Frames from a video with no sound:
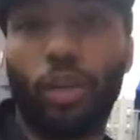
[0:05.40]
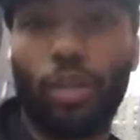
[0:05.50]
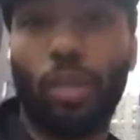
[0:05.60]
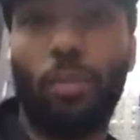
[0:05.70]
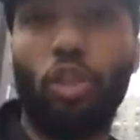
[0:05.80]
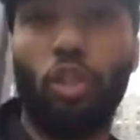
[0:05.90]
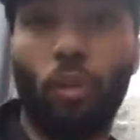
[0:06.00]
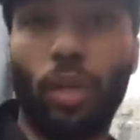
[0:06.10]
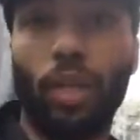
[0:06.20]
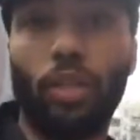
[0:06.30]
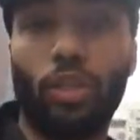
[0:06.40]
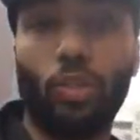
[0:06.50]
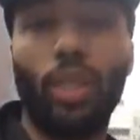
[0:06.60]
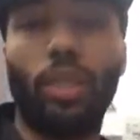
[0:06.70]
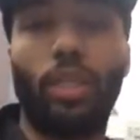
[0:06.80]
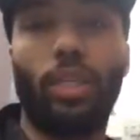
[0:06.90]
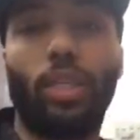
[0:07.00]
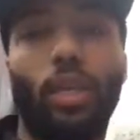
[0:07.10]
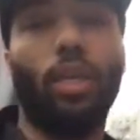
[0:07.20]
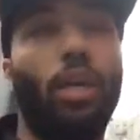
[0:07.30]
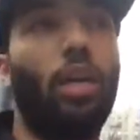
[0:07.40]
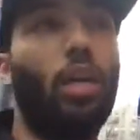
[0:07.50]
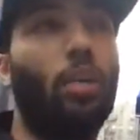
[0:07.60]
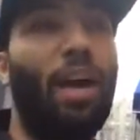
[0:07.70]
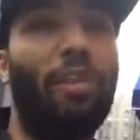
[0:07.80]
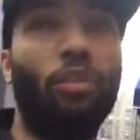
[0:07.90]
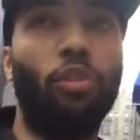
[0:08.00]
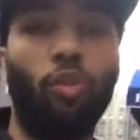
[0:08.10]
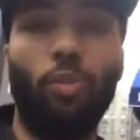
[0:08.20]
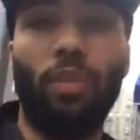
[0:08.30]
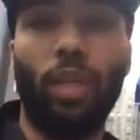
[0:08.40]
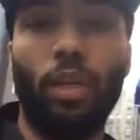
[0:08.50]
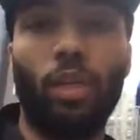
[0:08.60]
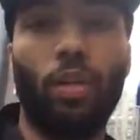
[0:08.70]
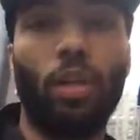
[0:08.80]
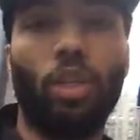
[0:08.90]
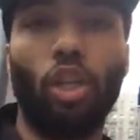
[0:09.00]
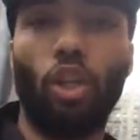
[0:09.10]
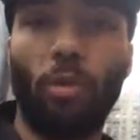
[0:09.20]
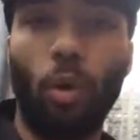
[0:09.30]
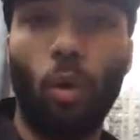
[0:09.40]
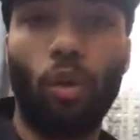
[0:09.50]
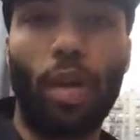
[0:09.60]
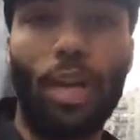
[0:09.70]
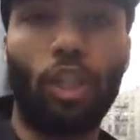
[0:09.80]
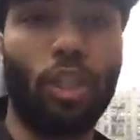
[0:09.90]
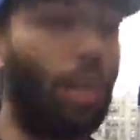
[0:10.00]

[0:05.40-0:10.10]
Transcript: this is gonna be short and sweet. Um, I have a YouTube video. It's a little bit older actually.